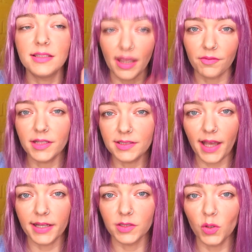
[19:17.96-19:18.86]
definitely
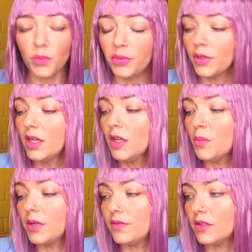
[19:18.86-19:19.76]
size up.
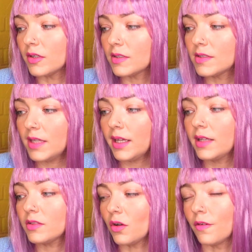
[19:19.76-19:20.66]
But if you're a
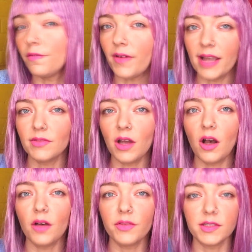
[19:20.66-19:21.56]
6 or a
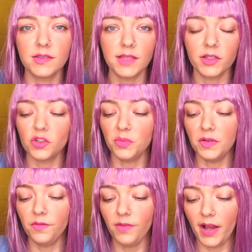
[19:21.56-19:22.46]
5.5, the 6 should
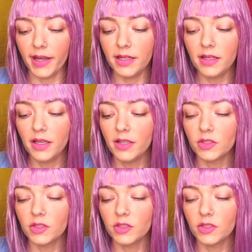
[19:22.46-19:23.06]
be fine.